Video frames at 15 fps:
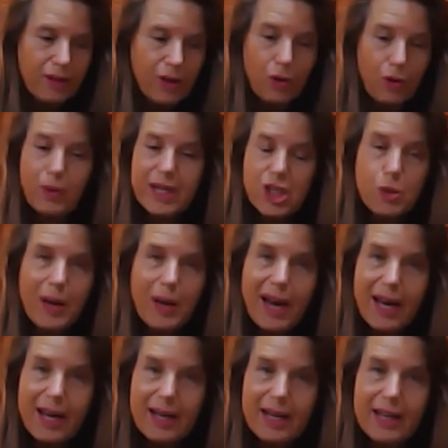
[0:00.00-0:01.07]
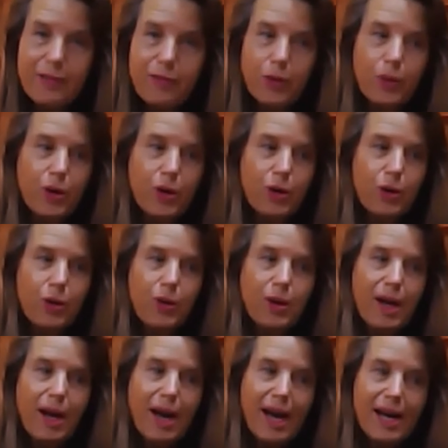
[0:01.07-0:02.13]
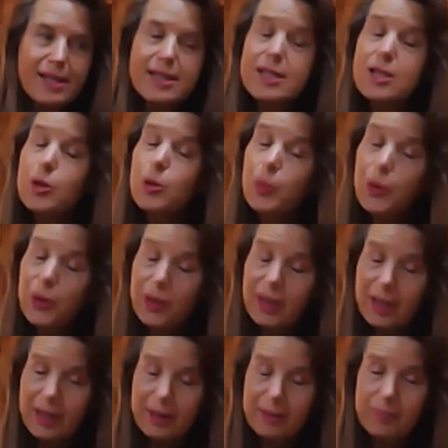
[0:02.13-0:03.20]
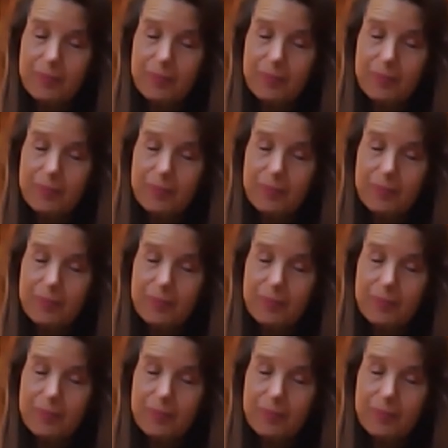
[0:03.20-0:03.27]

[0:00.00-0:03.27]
reached partner level who are still working